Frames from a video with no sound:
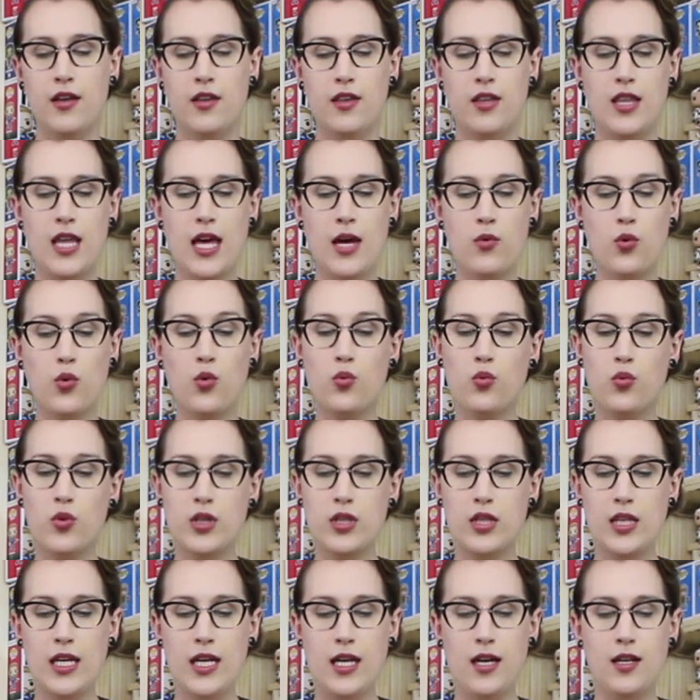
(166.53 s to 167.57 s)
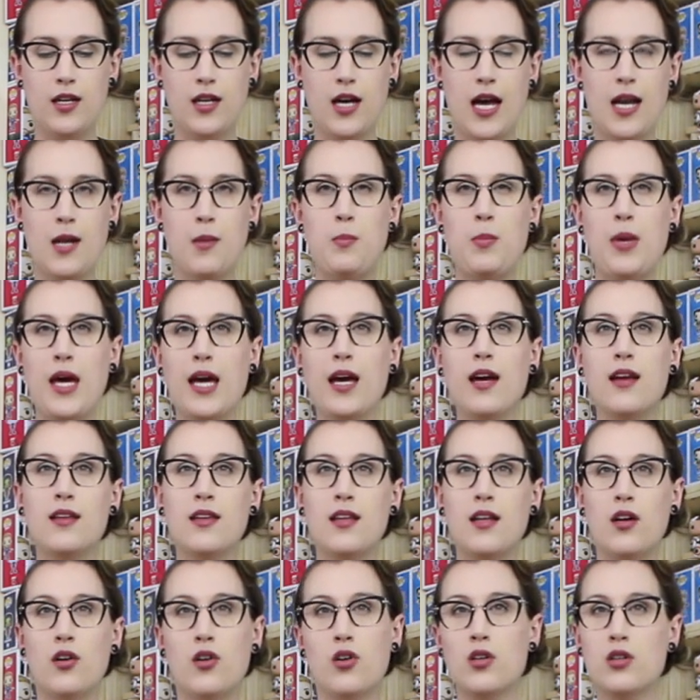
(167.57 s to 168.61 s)
They were really kind of big
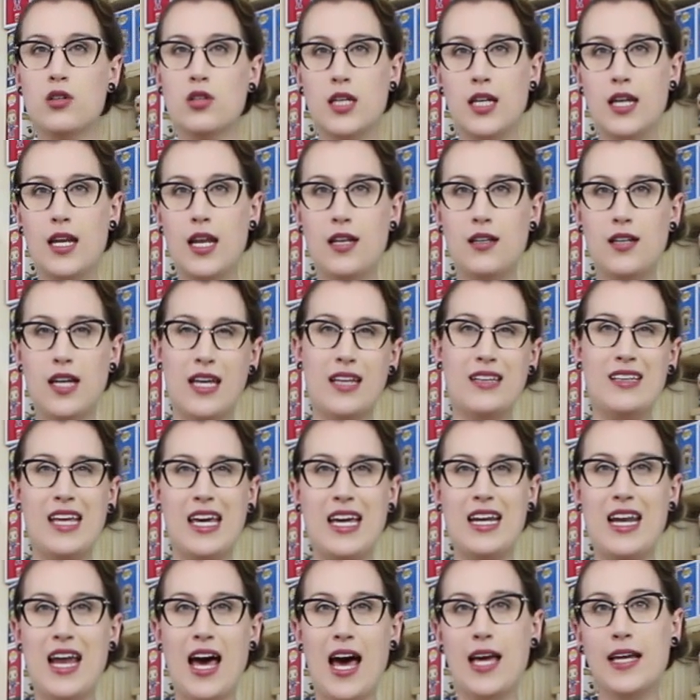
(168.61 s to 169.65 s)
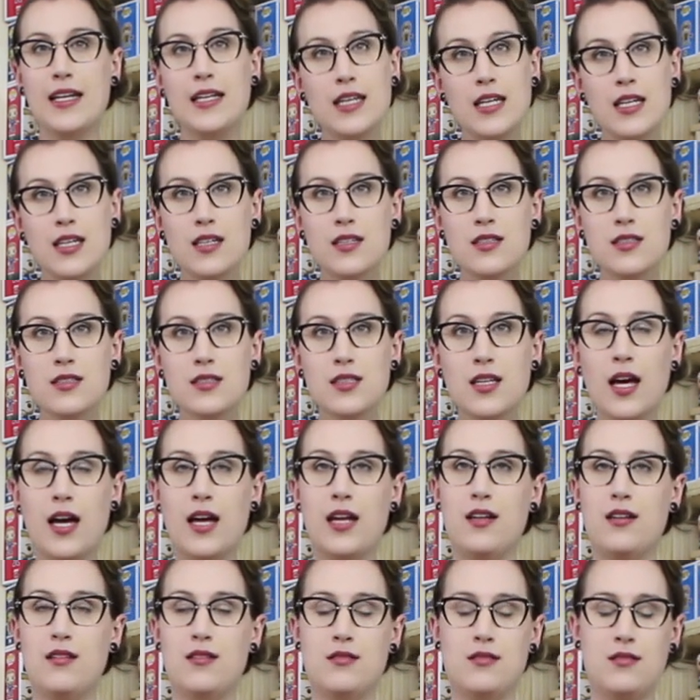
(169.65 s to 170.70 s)
in the early, like late 90s.
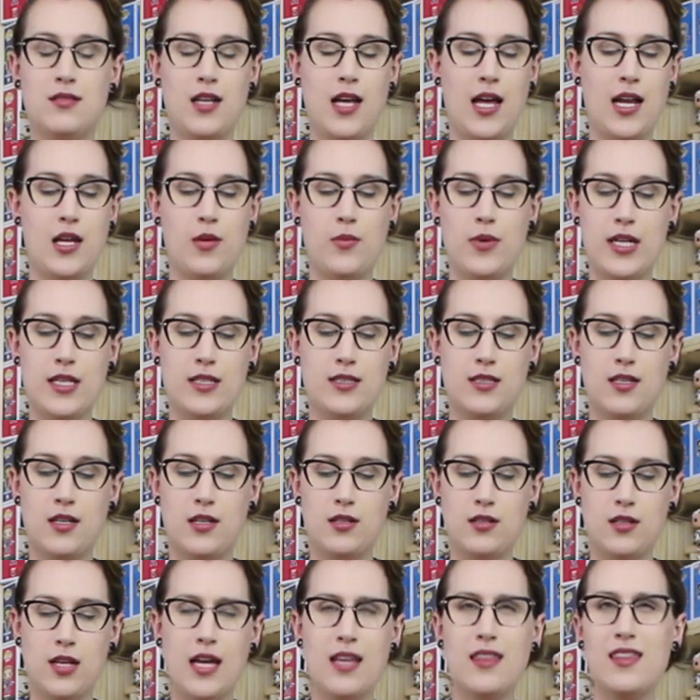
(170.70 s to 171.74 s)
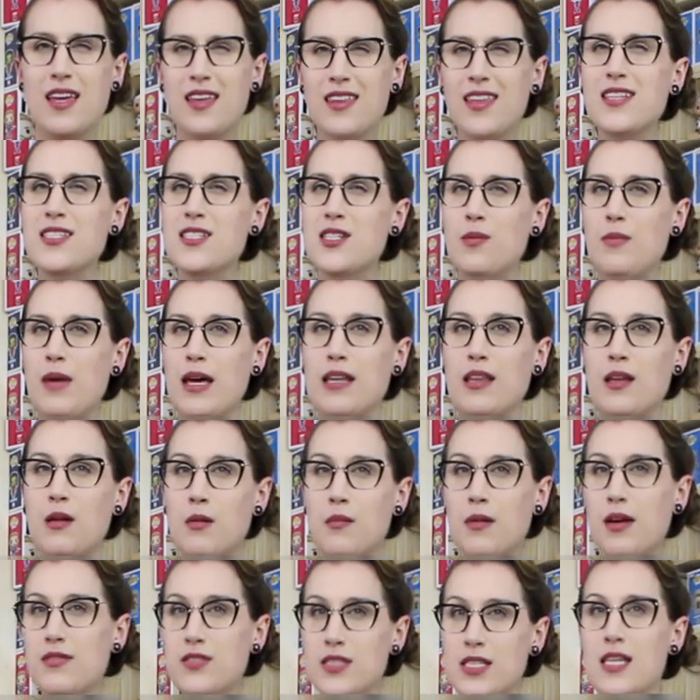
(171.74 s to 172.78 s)
And anyways, I think they still make
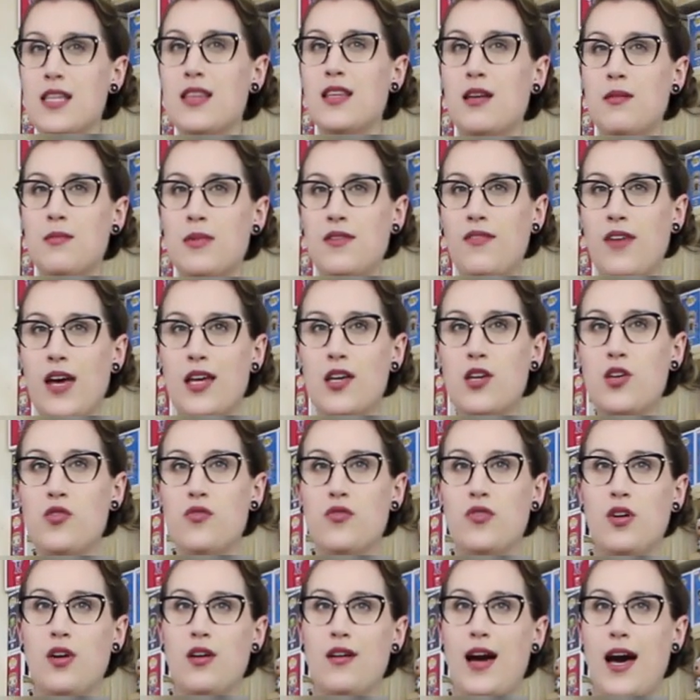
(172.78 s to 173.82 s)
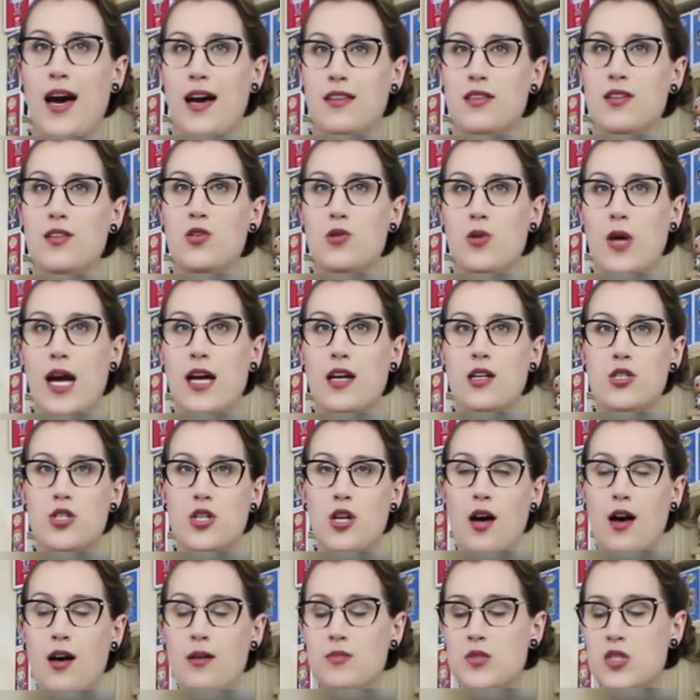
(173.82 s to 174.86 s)
them. I've seen them in Vancouver at the dragon
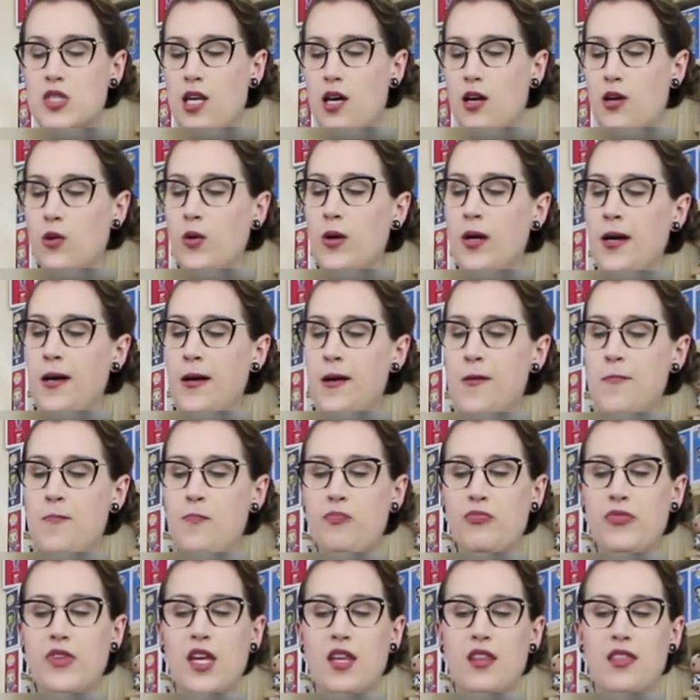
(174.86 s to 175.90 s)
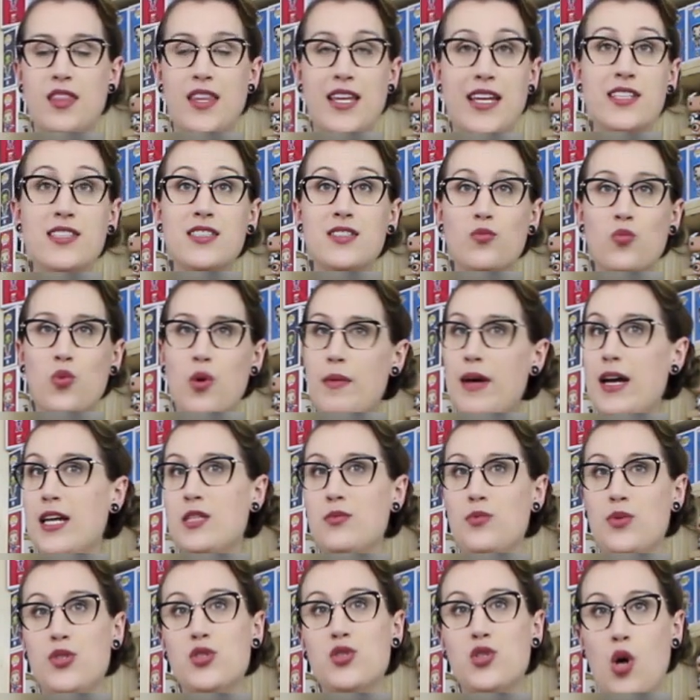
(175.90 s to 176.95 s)
shop. So this
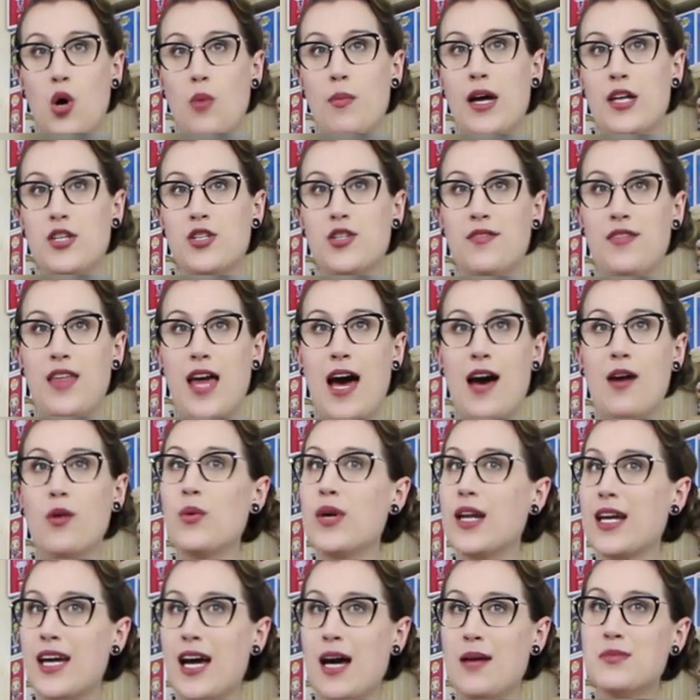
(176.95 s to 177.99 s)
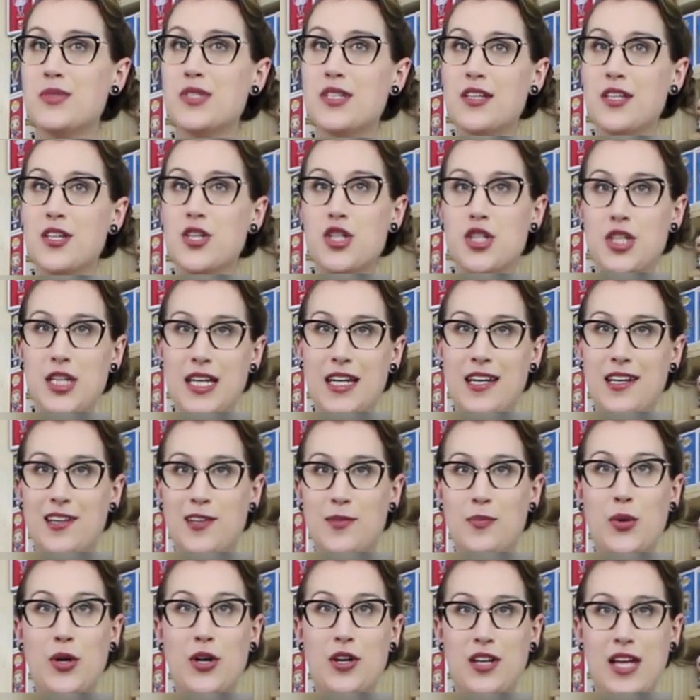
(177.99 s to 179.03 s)
reminds me so much of that when it comes to the sheen and
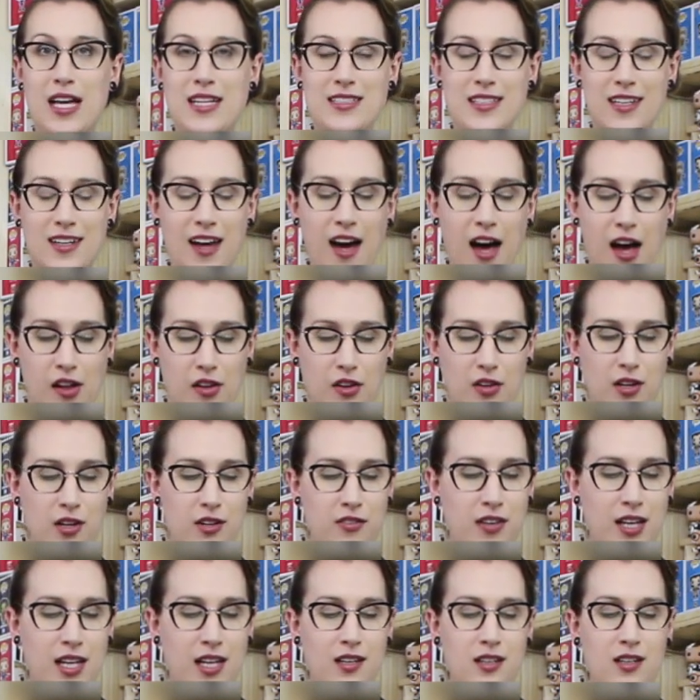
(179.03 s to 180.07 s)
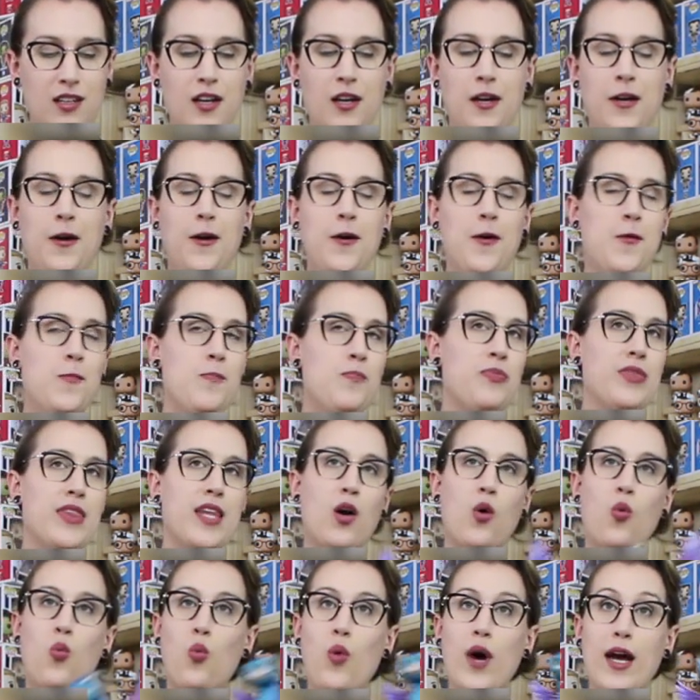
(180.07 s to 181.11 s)
the pearlescent color of it.
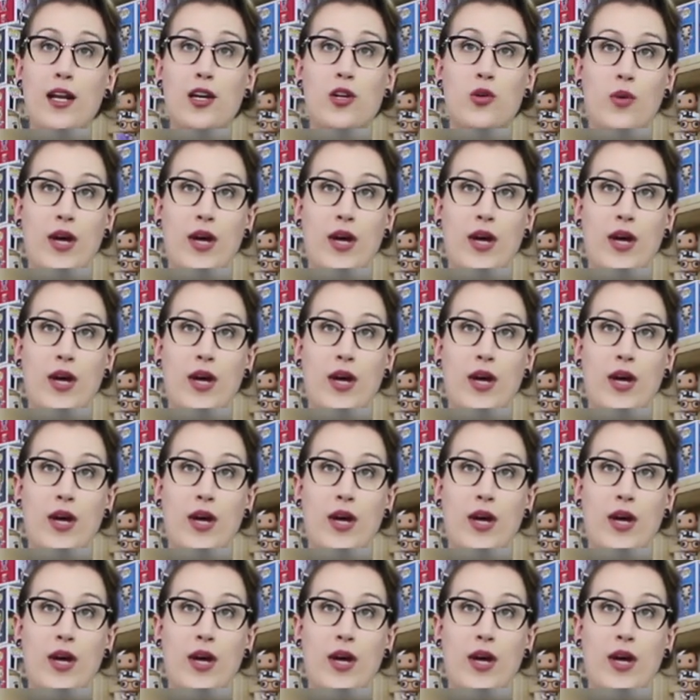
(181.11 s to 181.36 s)
What a